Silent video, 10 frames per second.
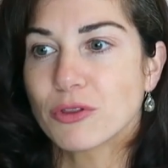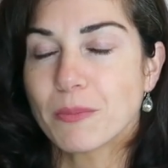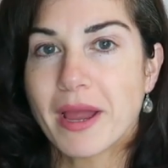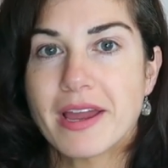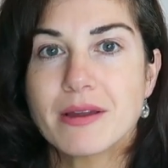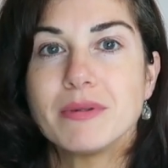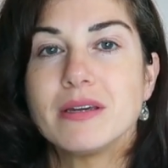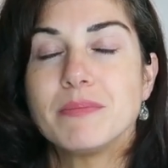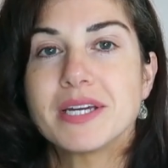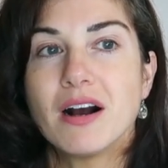they're paying
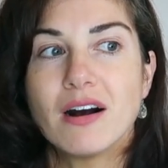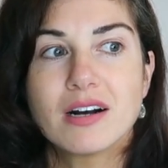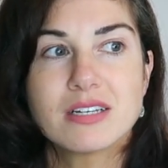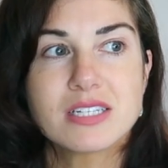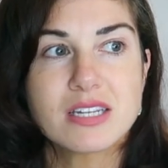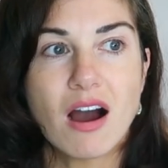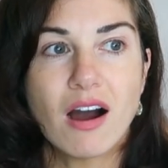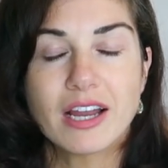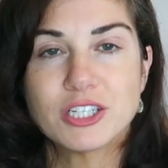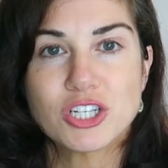me because
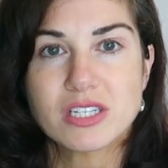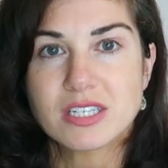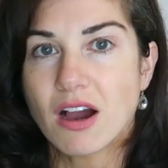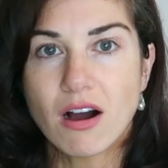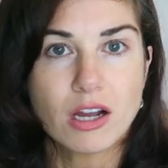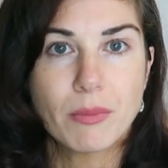I just talk